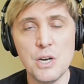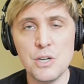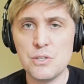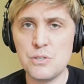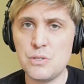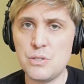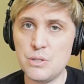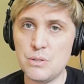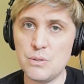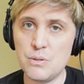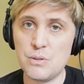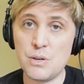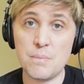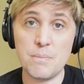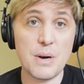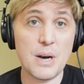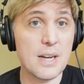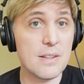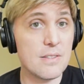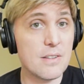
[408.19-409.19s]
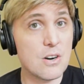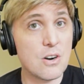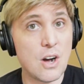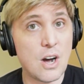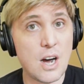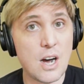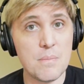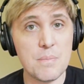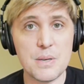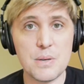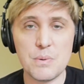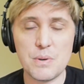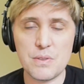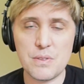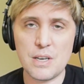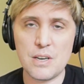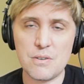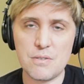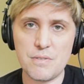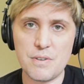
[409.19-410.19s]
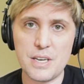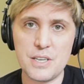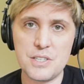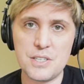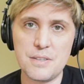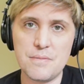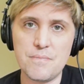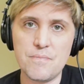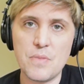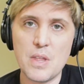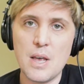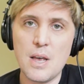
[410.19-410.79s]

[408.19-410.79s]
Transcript: to combine their hobby with innovation.